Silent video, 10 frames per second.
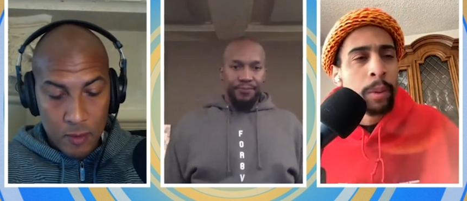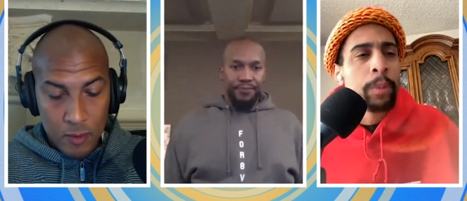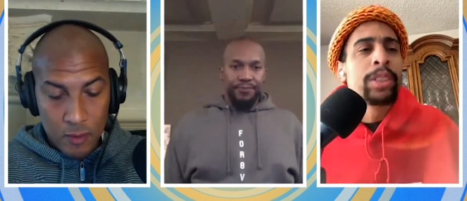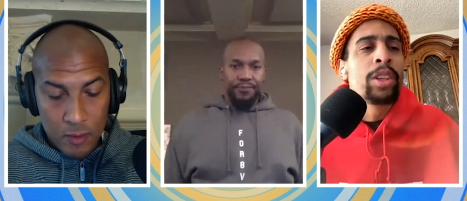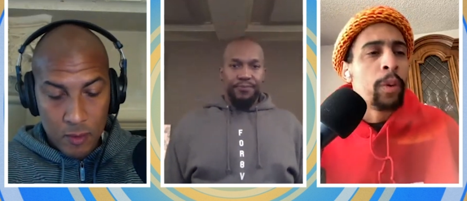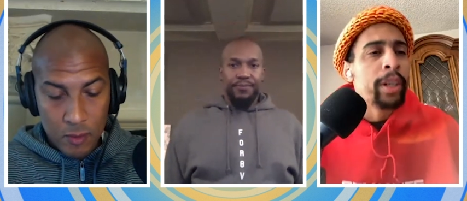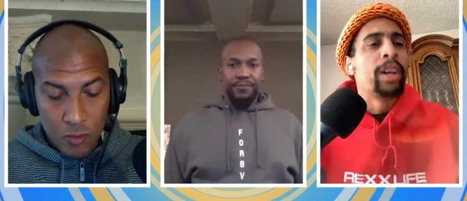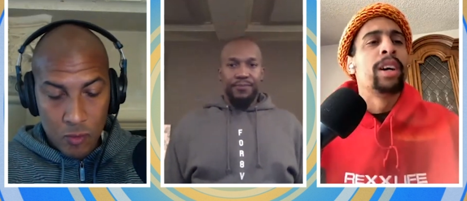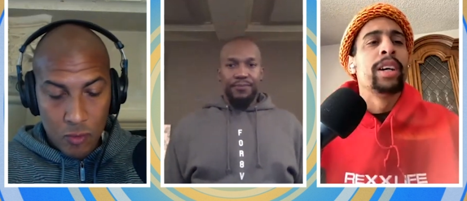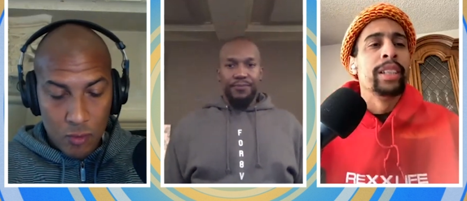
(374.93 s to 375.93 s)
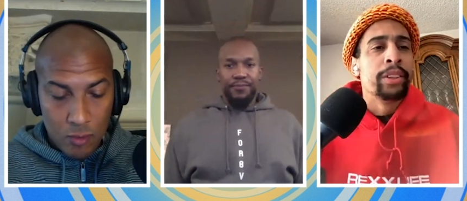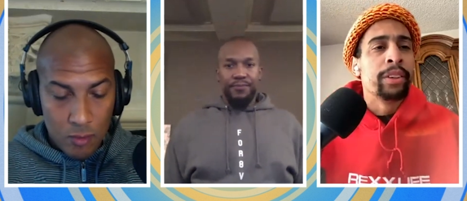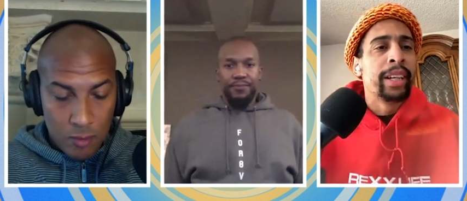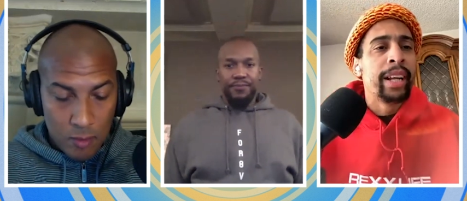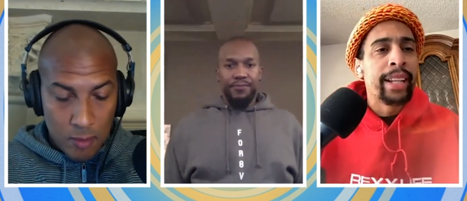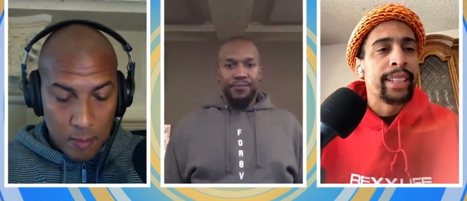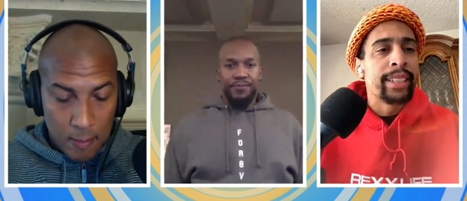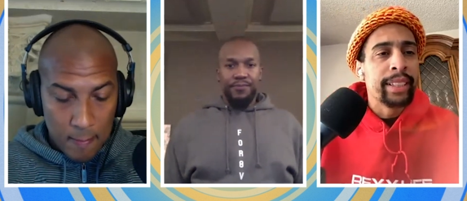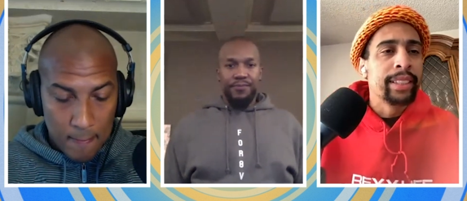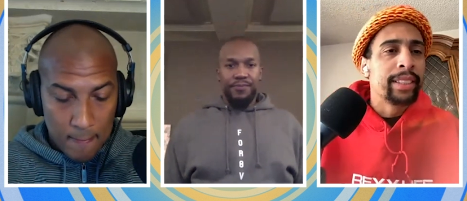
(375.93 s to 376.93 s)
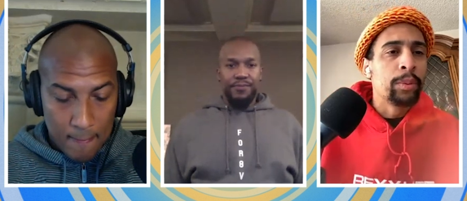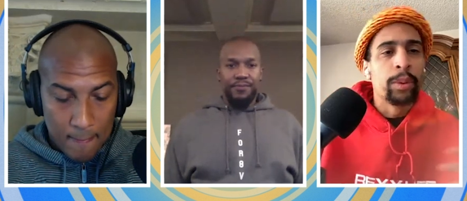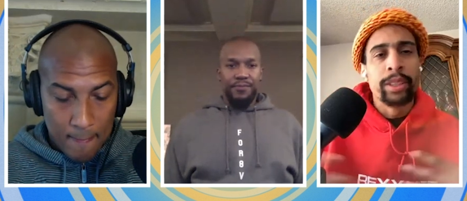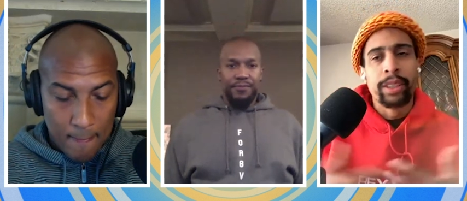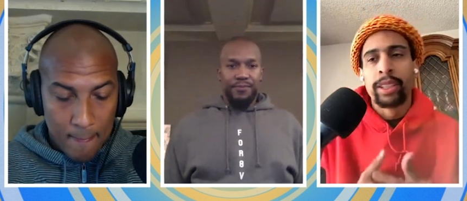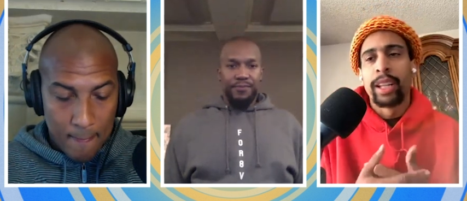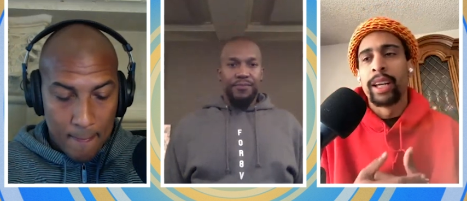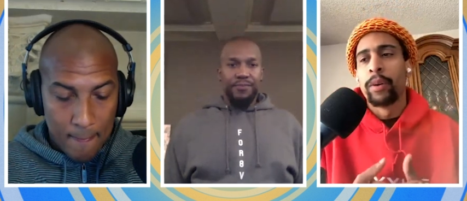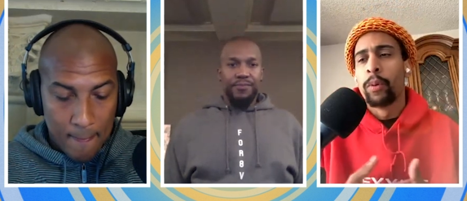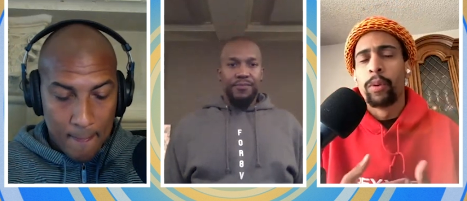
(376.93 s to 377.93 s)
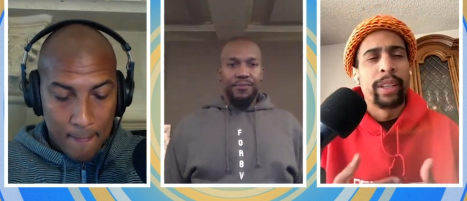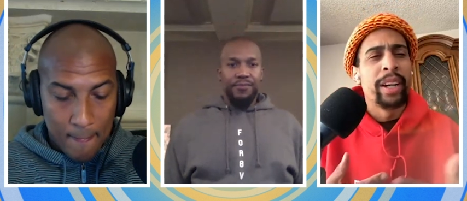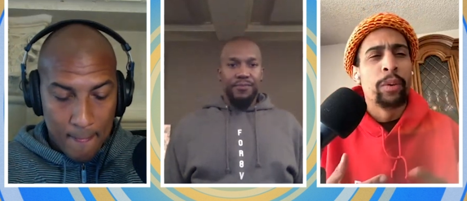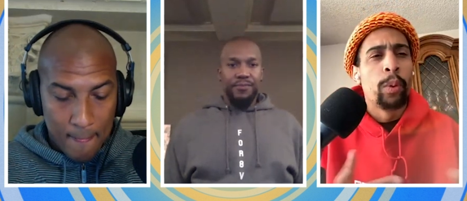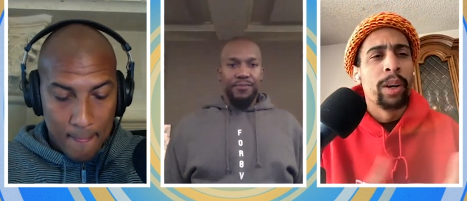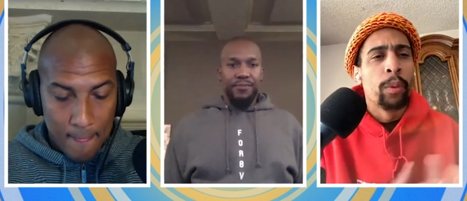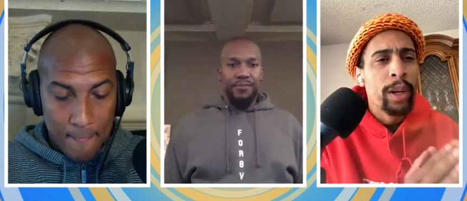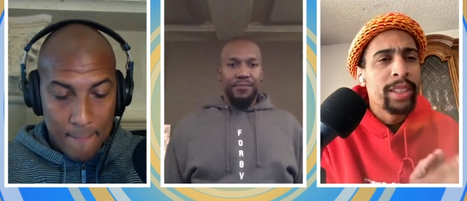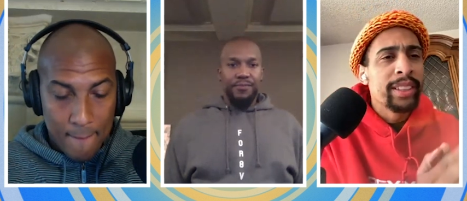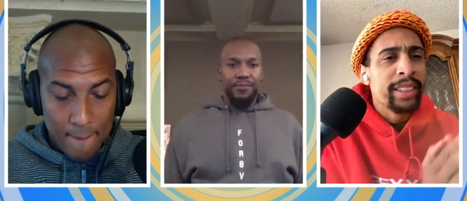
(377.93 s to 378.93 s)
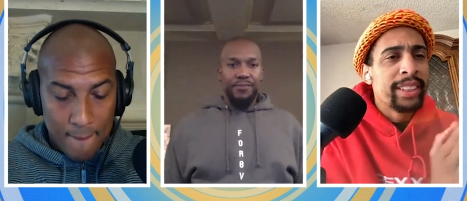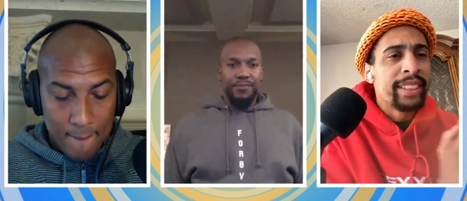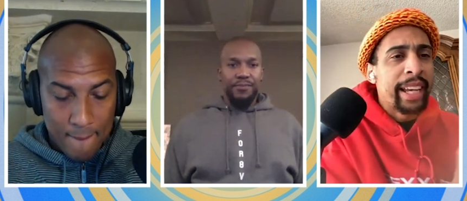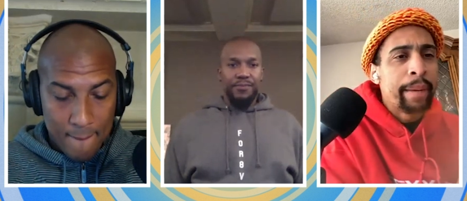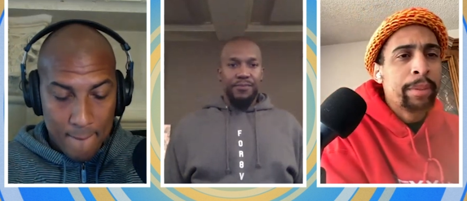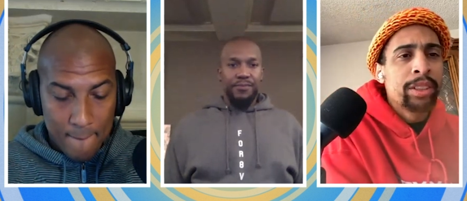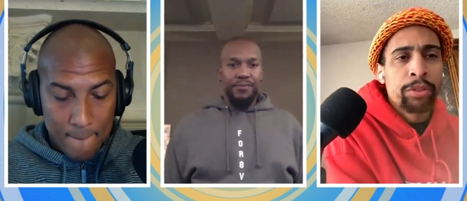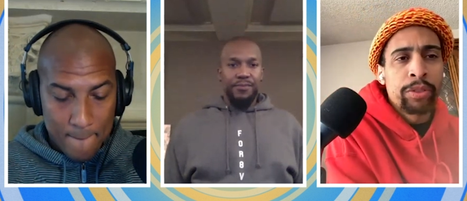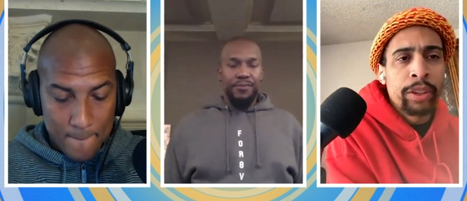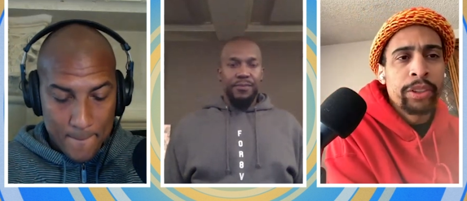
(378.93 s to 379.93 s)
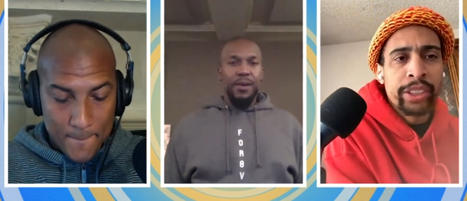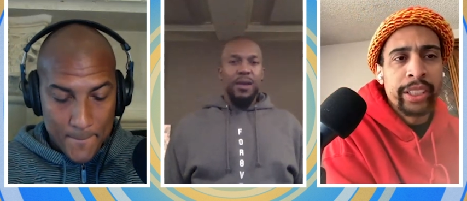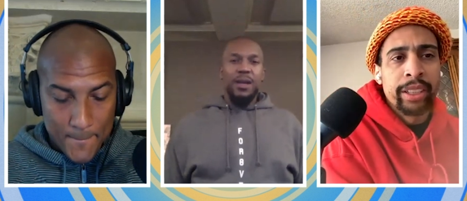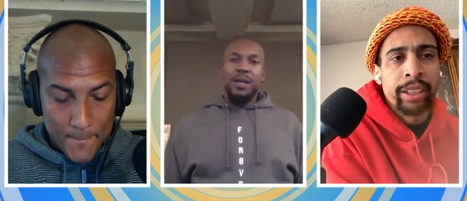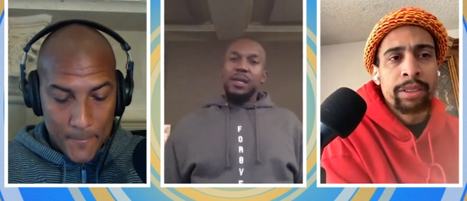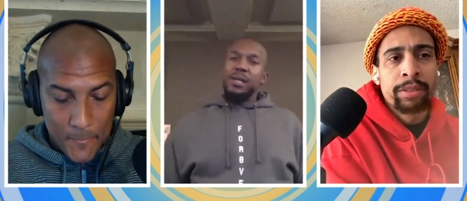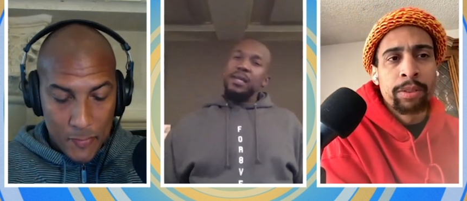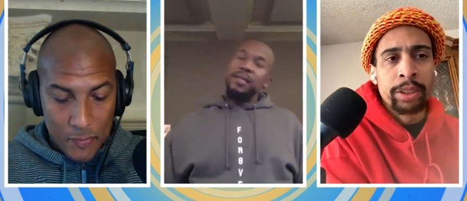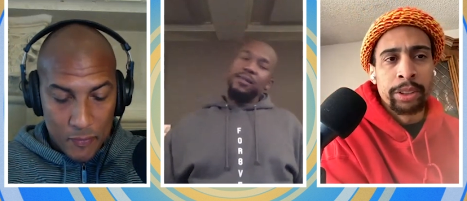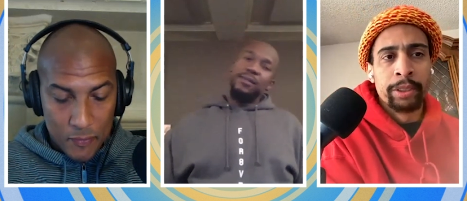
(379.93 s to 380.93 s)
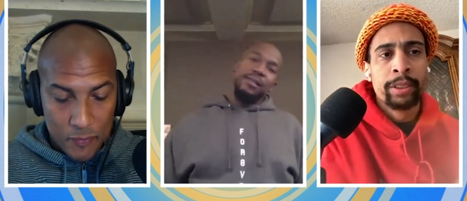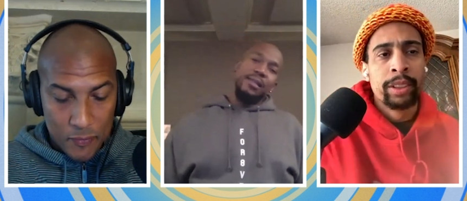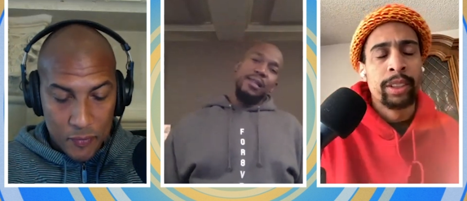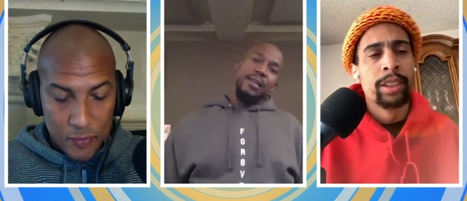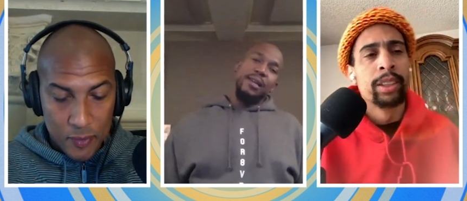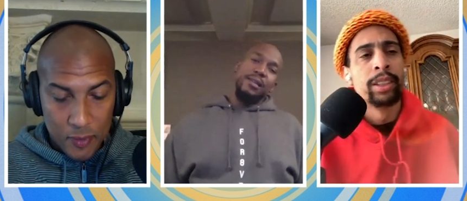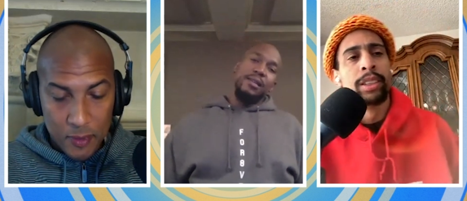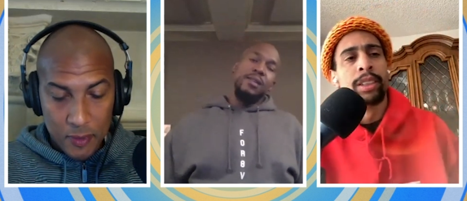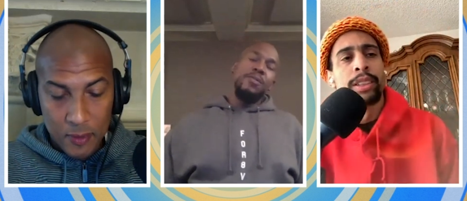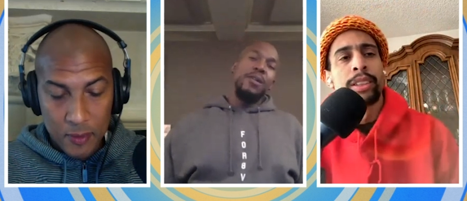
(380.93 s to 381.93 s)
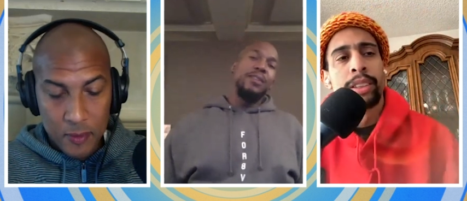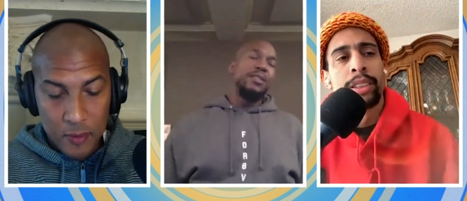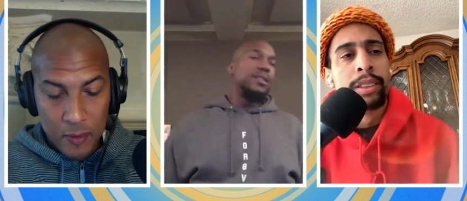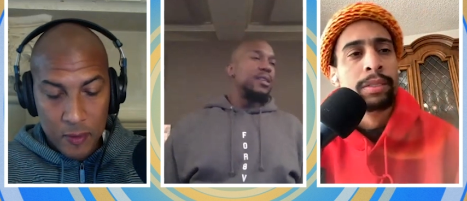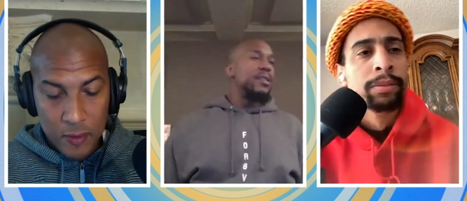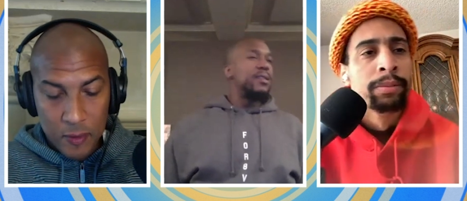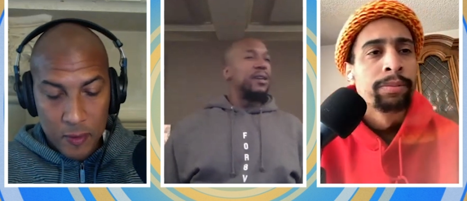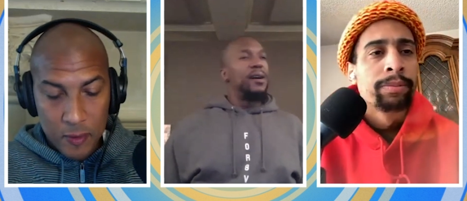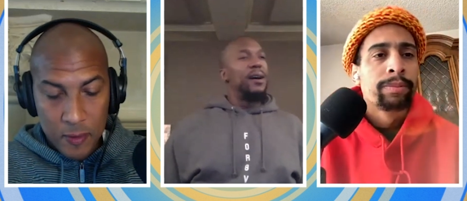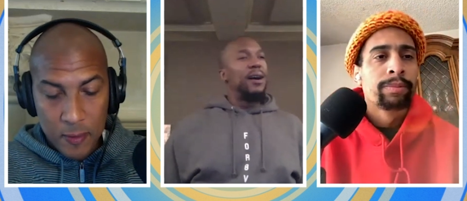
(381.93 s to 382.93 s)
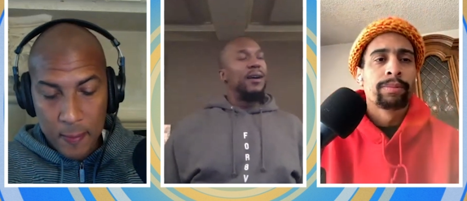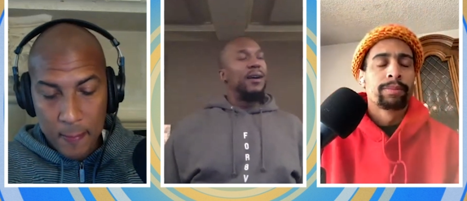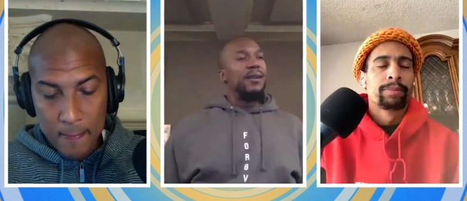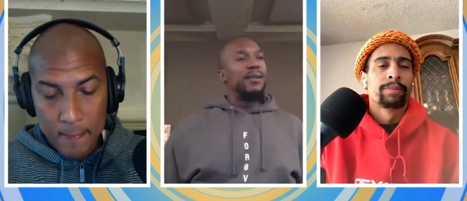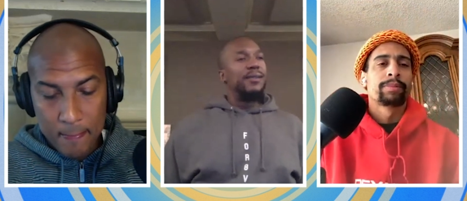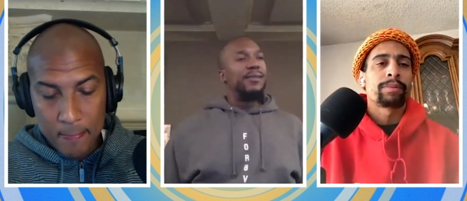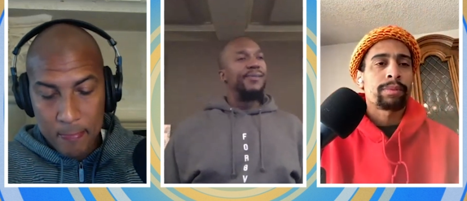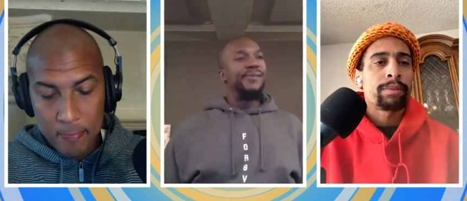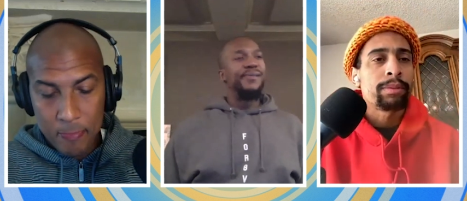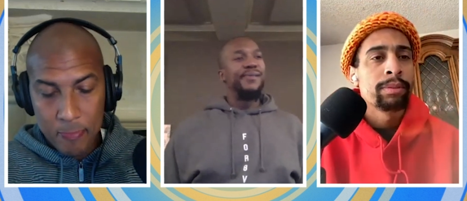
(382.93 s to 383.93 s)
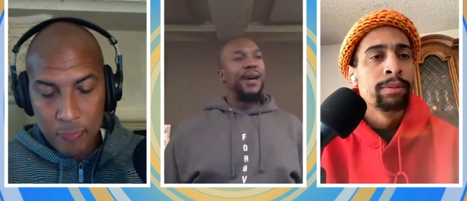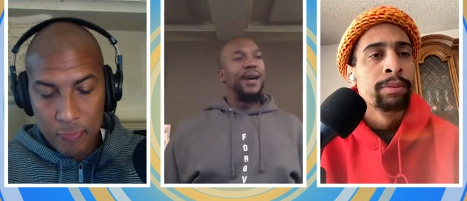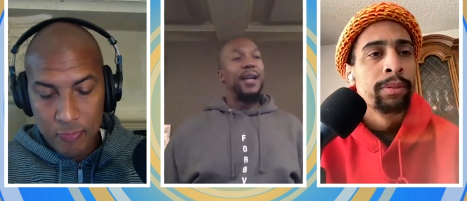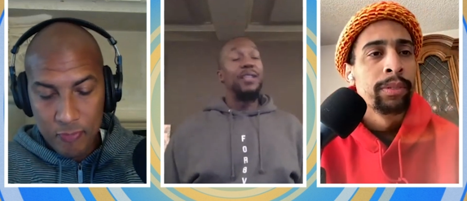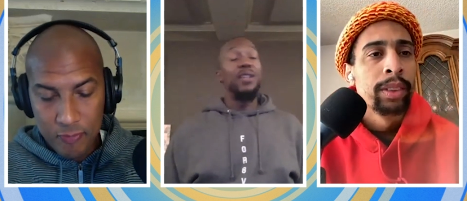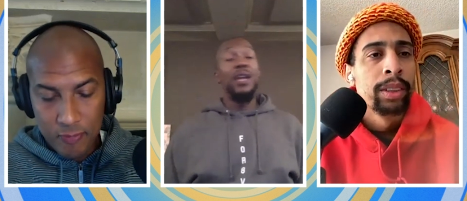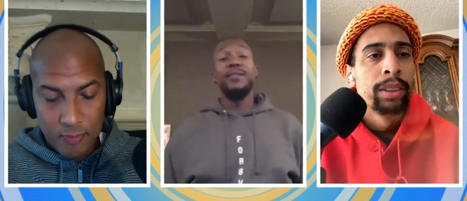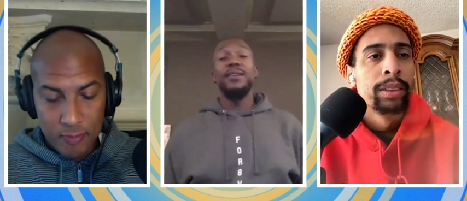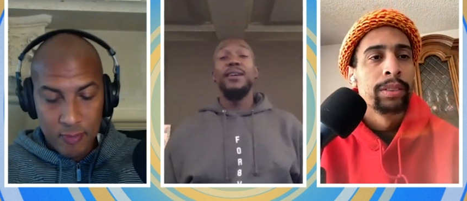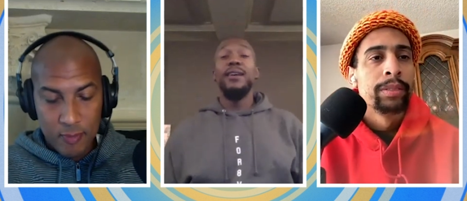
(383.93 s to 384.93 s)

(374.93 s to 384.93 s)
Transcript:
Speaker 1: what was going on during that season where you're that it where it wasn't the same as the first
Speaker 2: year for you you know i just think uh like it's it's